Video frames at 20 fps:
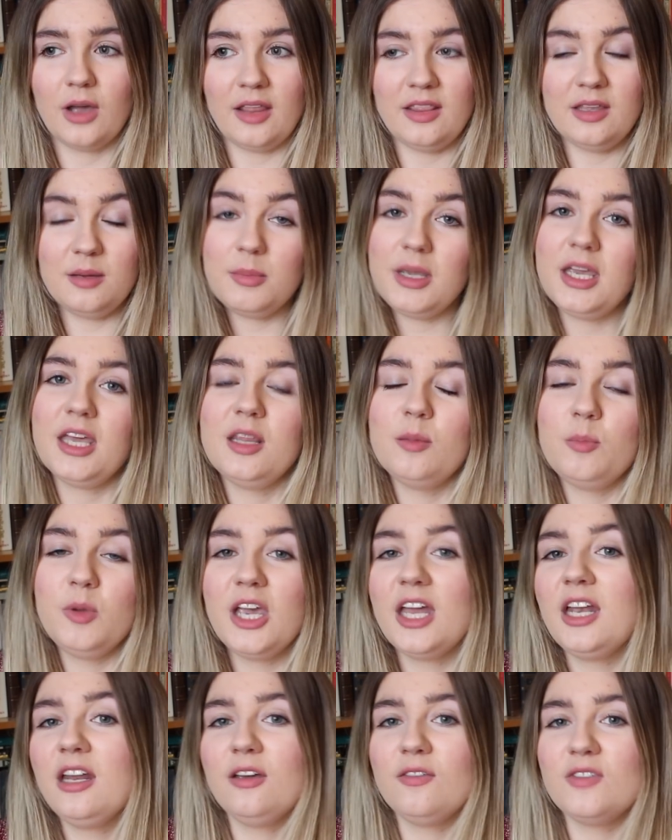And they meet at the
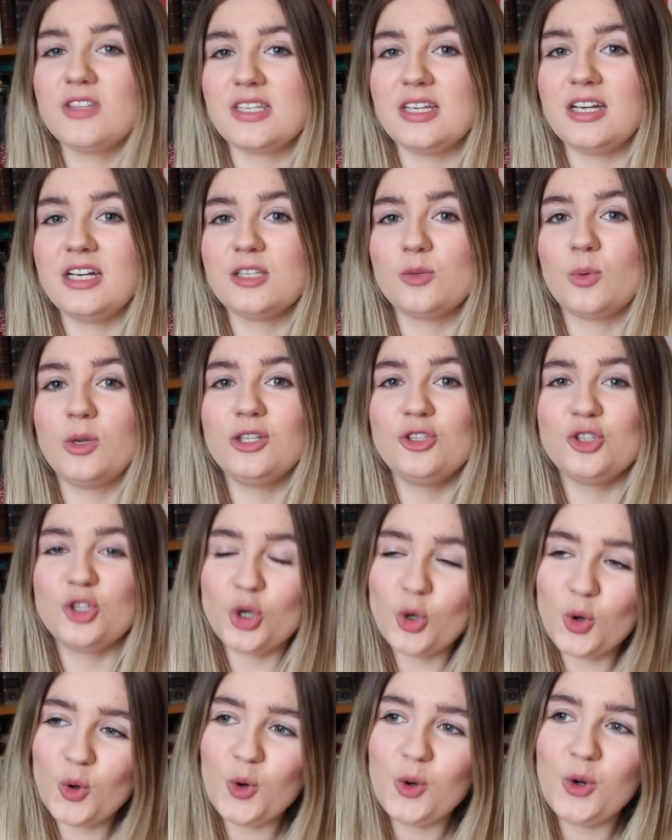beginning of the series when
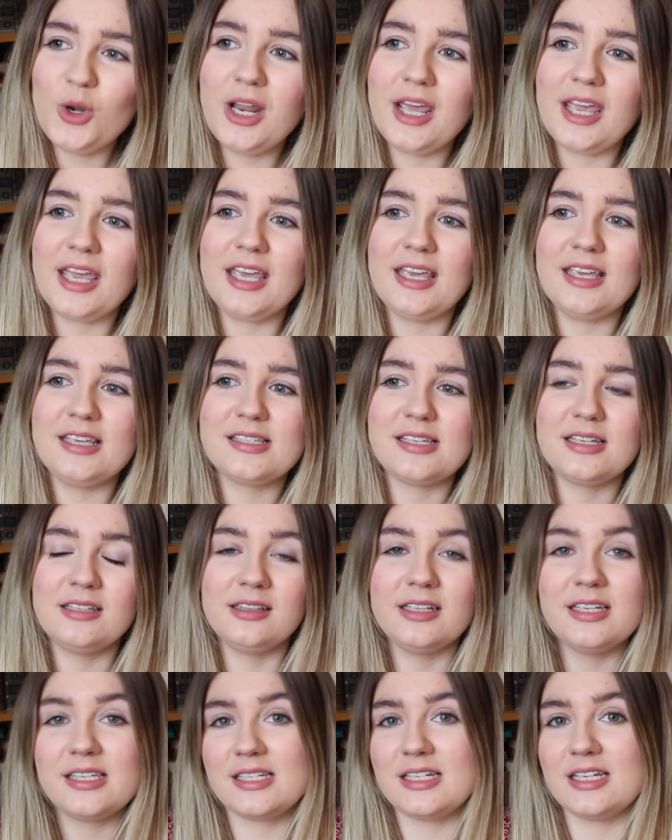Joan is
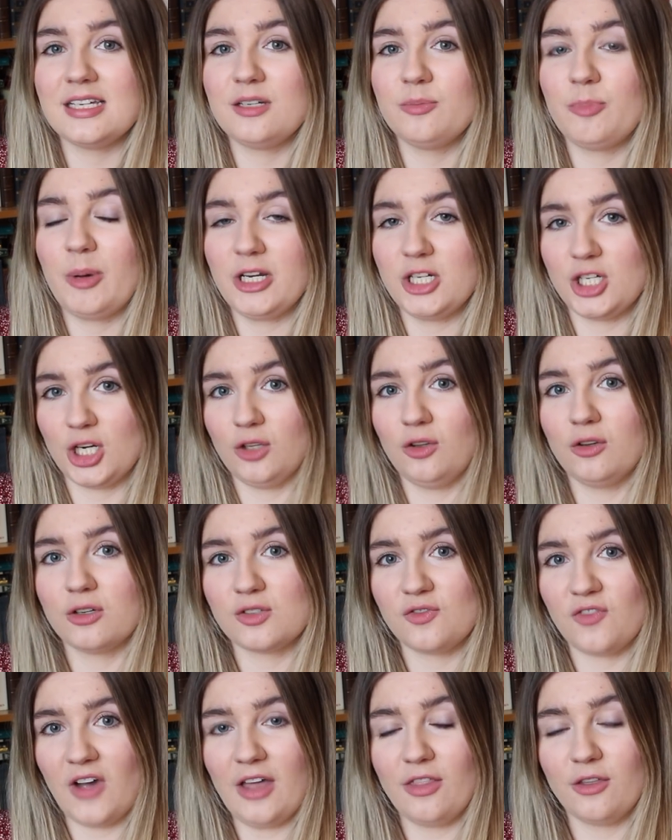enlisted by
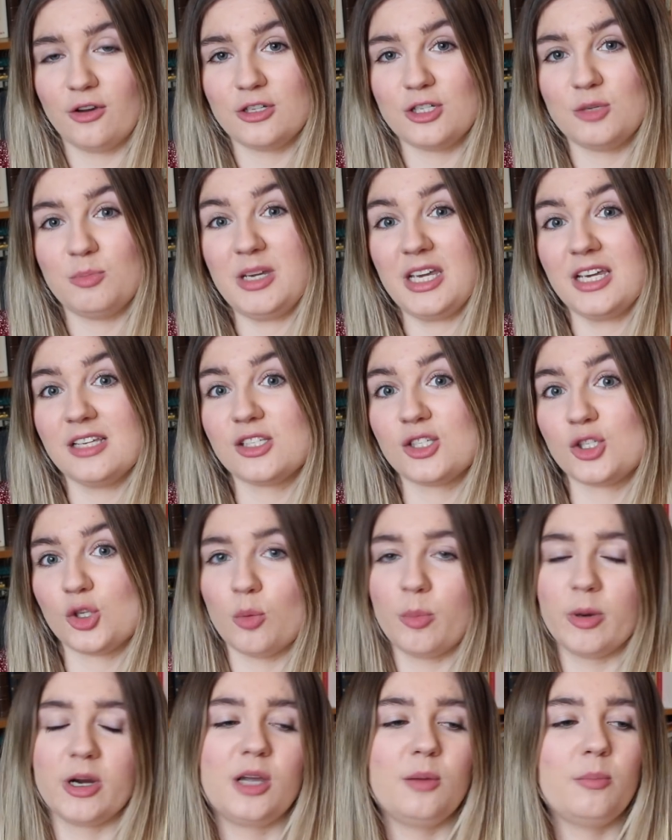Sherlock's father to be his
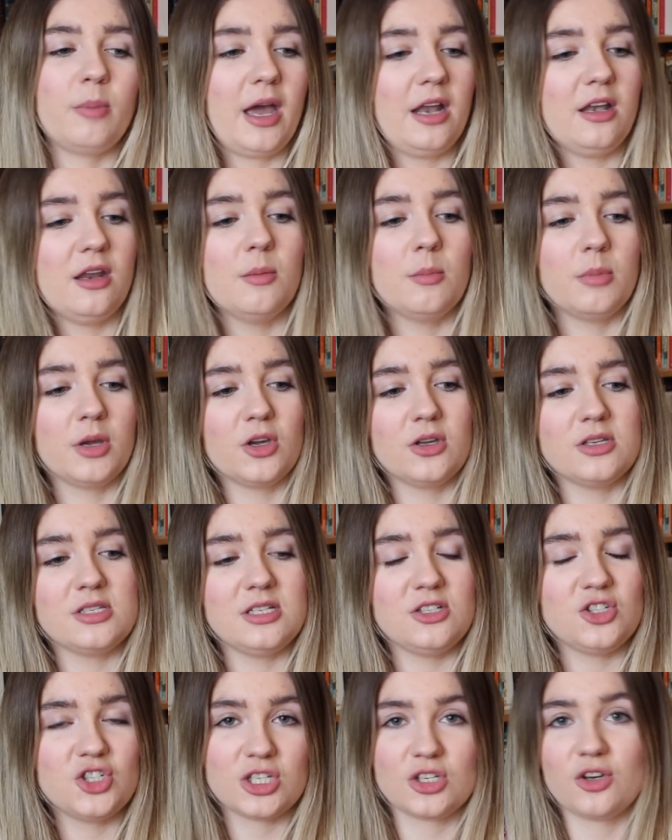sober companion because
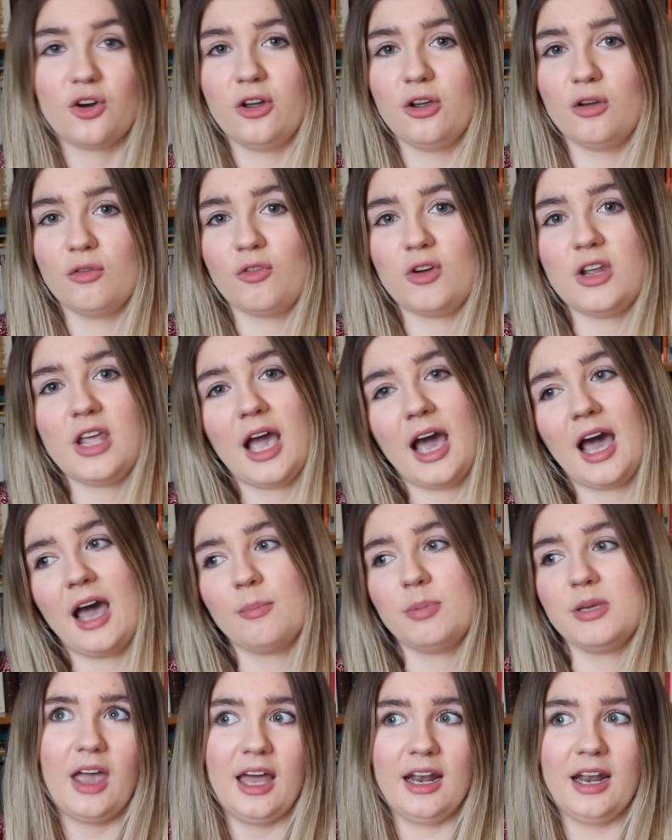he's just got out of rehab.